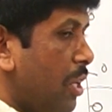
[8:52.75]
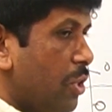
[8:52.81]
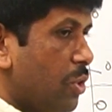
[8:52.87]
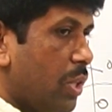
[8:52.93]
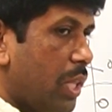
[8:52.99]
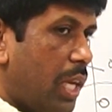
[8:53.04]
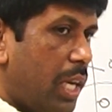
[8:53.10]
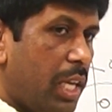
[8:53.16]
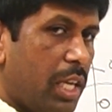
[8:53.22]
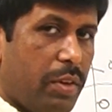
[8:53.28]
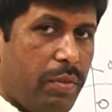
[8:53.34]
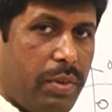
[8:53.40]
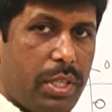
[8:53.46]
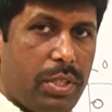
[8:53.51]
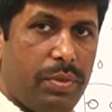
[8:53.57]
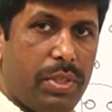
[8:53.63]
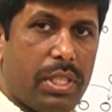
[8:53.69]
So the
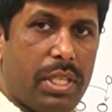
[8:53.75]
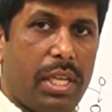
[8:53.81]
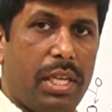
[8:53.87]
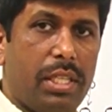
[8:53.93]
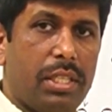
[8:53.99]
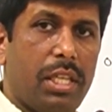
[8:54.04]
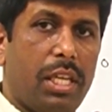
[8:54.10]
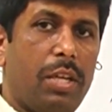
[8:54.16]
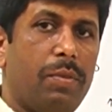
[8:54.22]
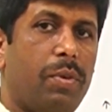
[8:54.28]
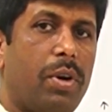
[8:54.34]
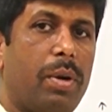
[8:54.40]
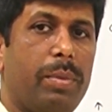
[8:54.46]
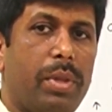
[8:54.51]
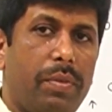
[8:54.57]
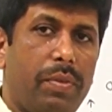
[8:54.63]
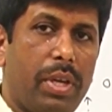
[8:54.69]
liquids which can easily
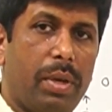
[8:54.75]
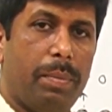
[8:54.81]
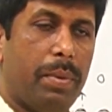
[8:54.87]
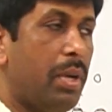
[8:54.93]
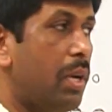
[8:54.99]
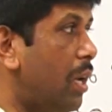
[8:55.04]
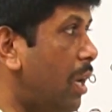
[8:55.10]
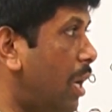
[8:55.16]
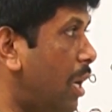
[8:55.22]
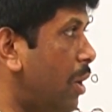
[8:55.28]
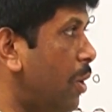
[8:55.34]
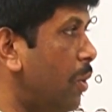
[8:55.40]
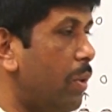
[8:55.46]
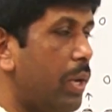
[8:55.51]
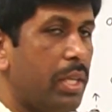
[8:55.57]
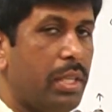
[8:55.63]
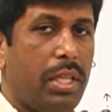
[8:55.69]
form the vapor are
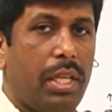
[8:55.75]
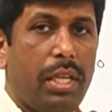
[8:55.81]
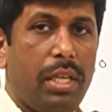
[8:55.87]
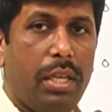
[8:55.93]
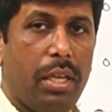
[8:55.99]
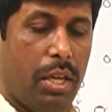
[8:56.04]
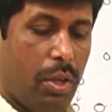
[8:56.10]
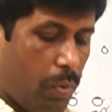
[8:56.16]
known as the